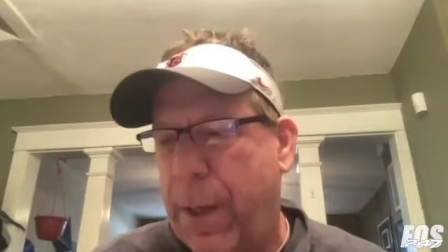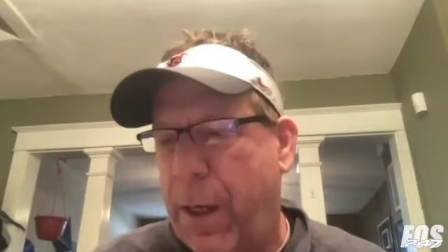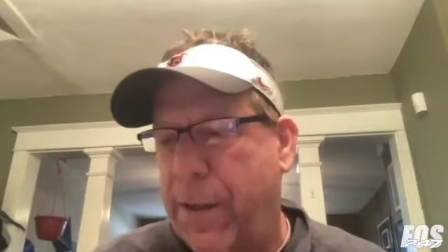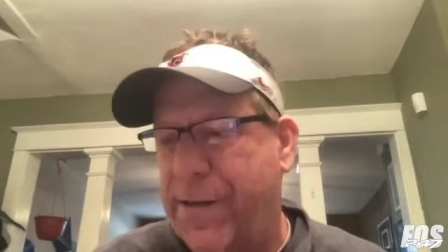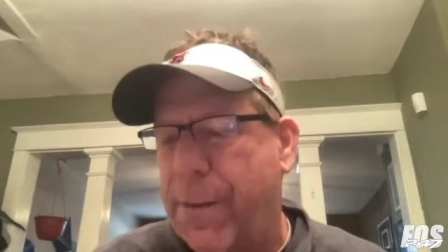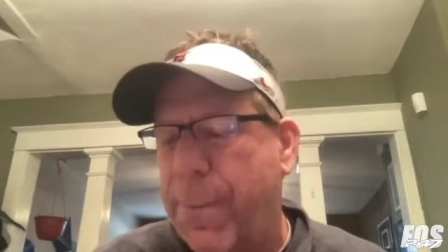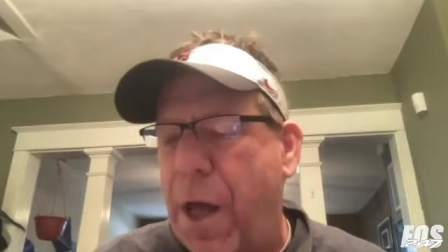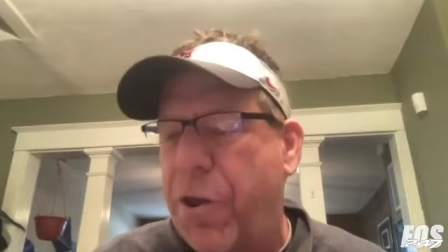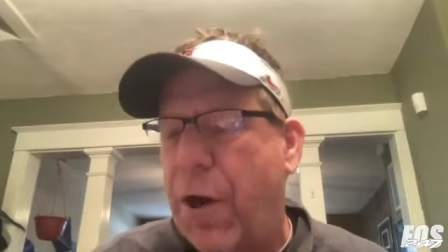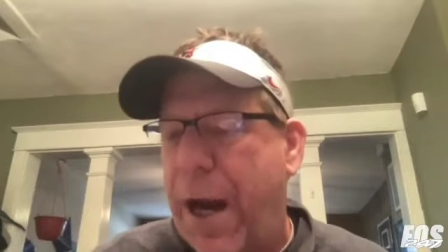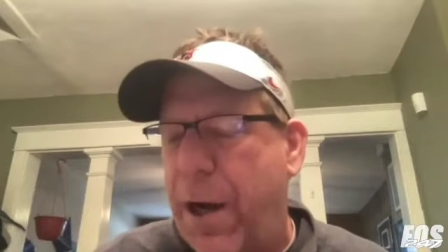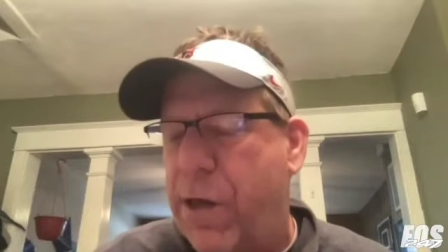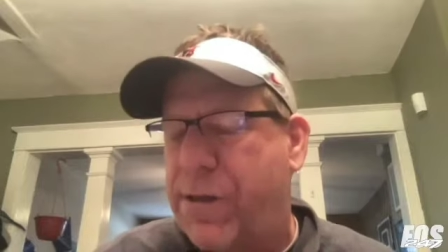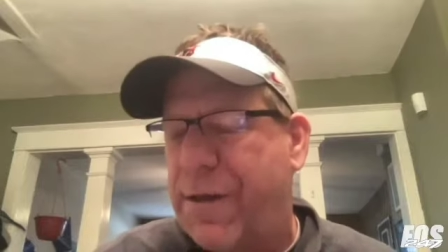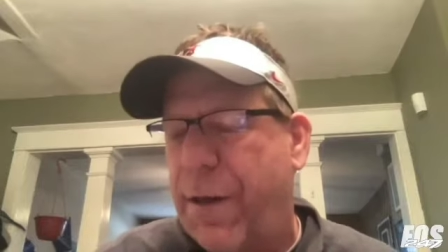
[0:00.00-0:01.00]
some other
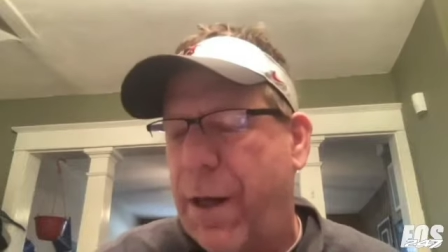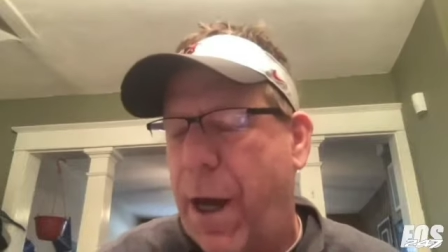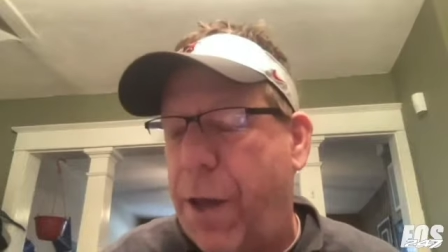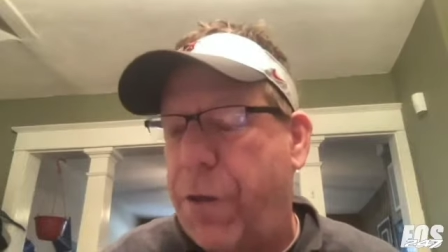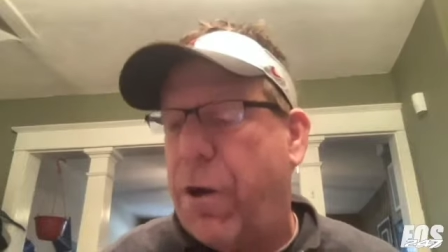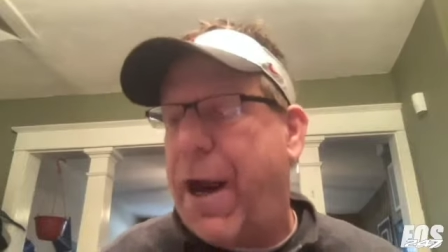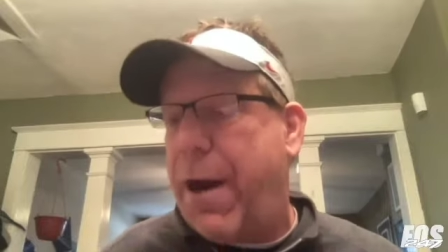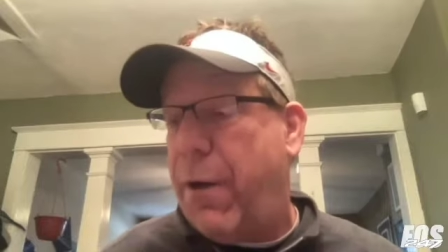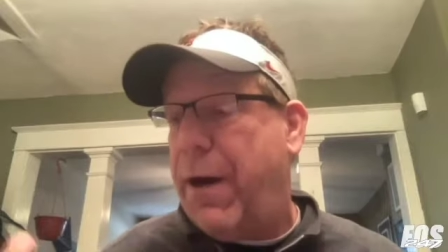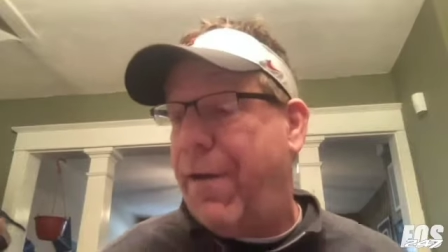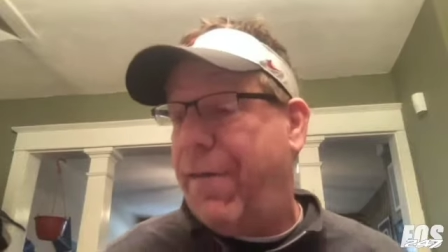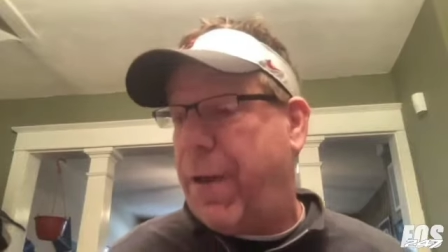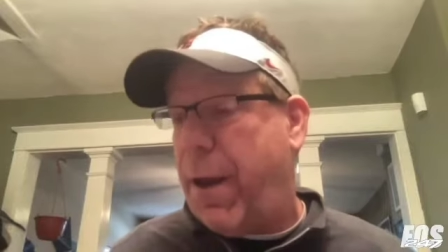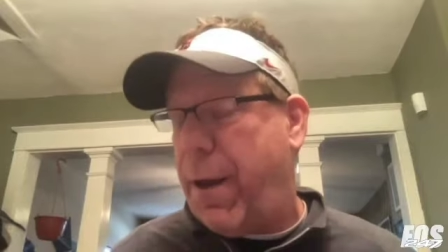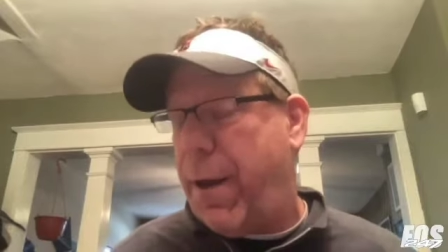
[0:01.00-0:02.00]

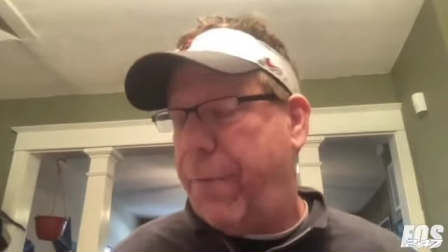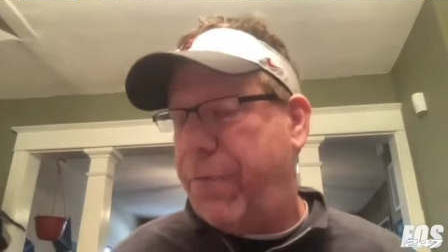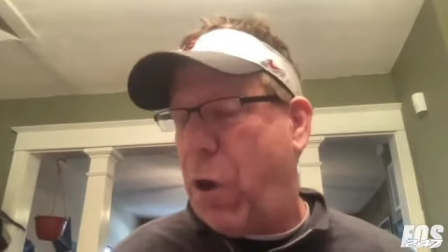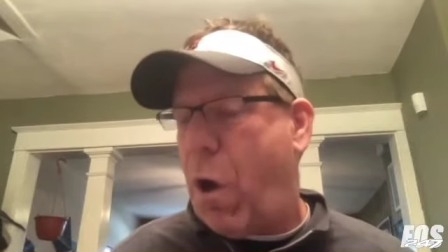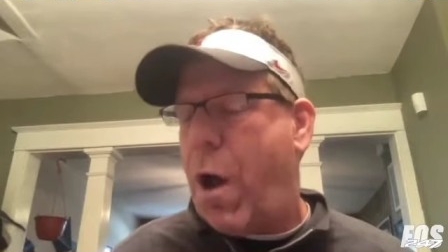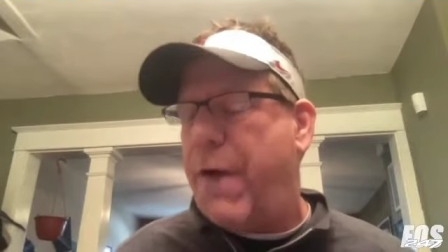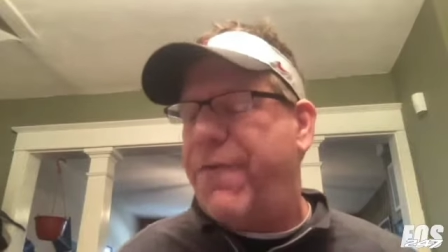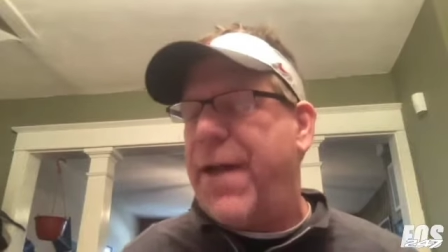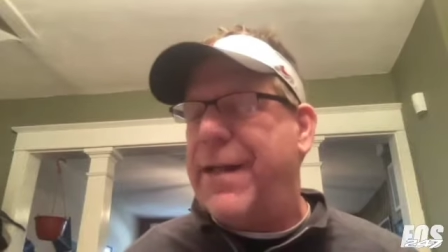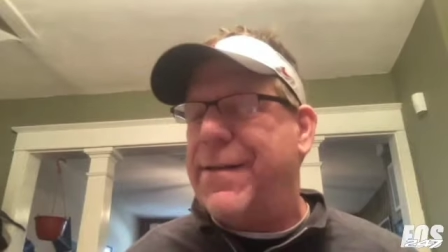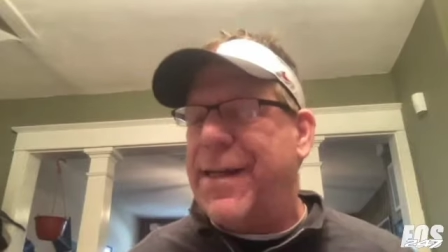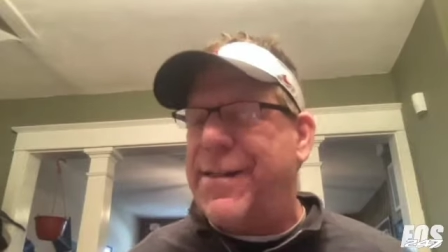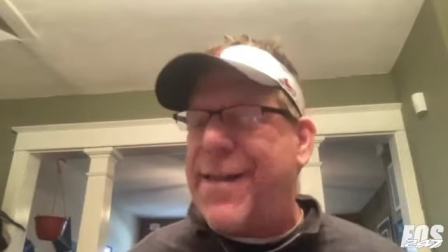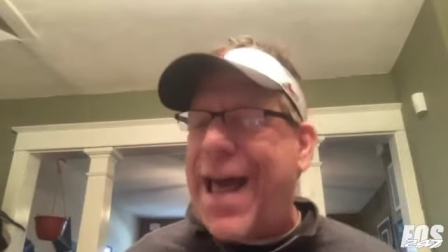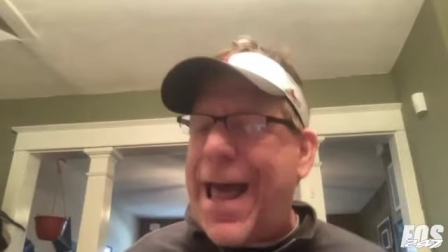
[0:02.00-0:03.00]
areas of your offense.
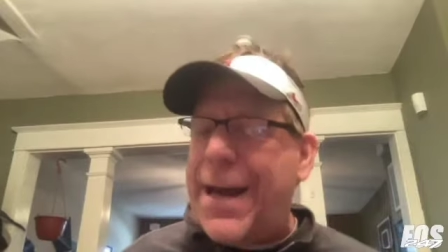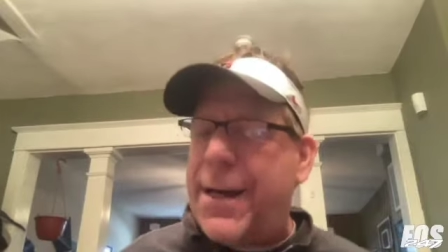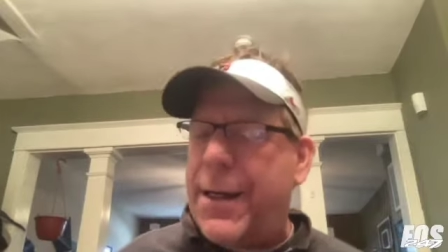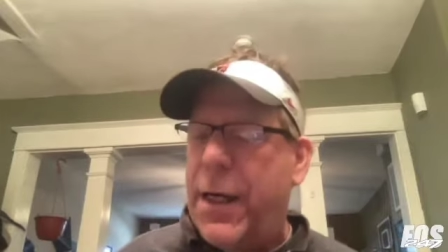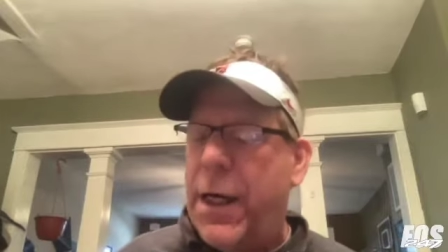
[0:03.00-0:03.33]
Is that